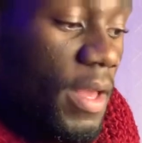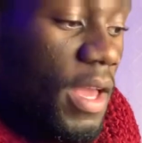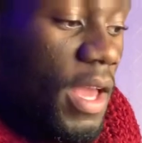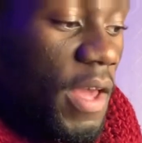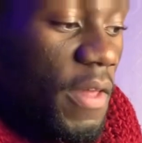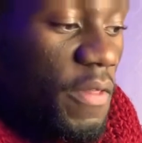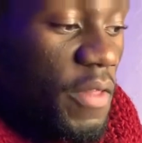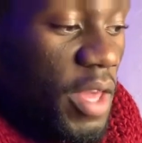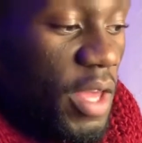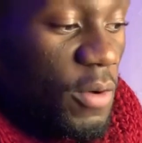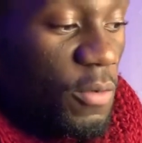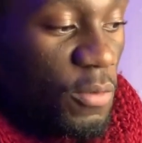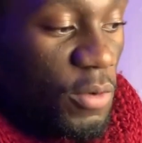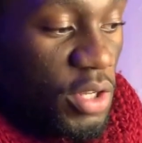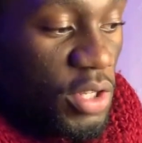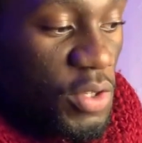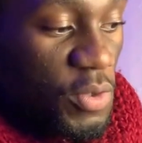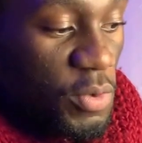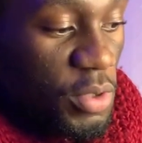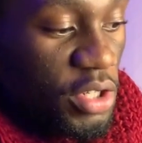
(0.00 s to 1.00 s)
And then
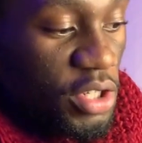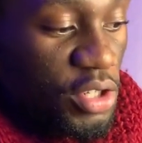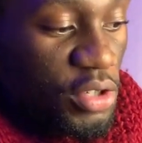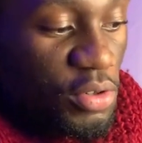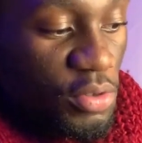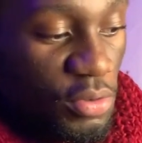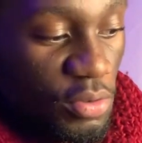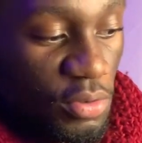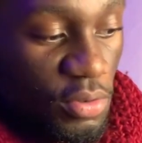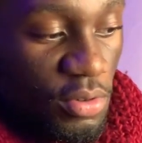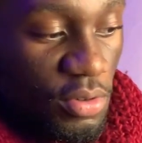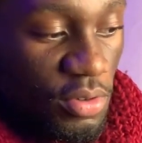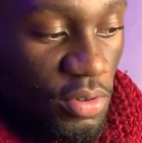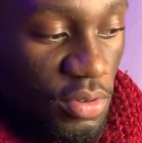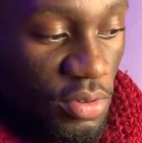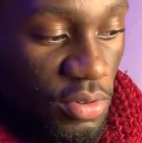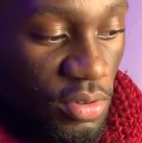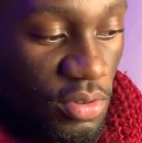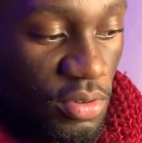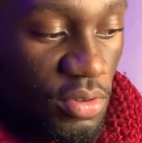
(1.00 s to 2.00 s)
we switch to
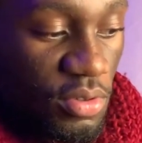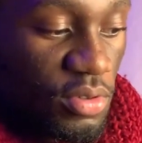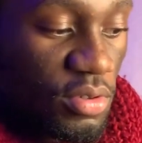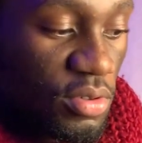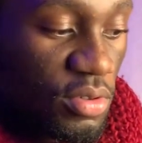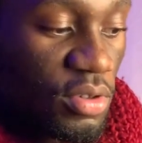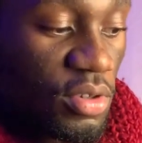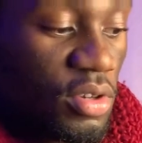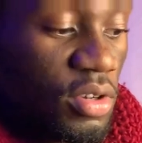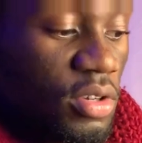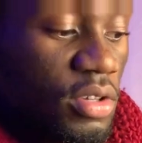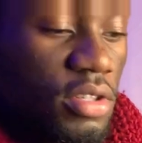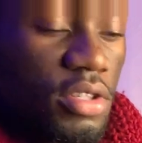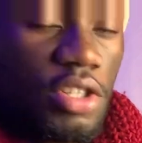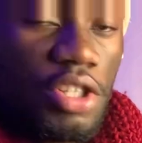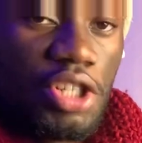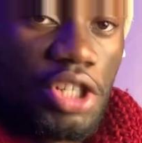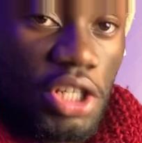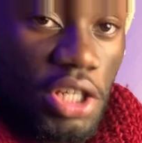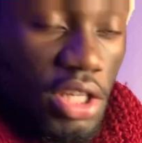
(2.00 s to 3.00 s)

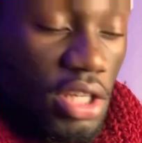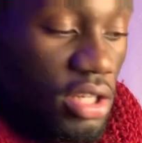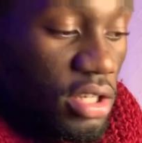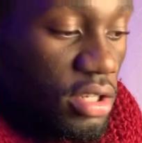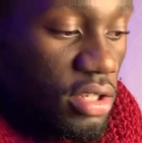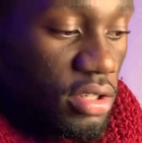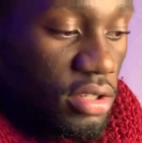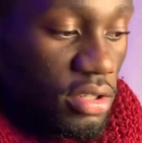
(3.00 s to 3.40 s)
G.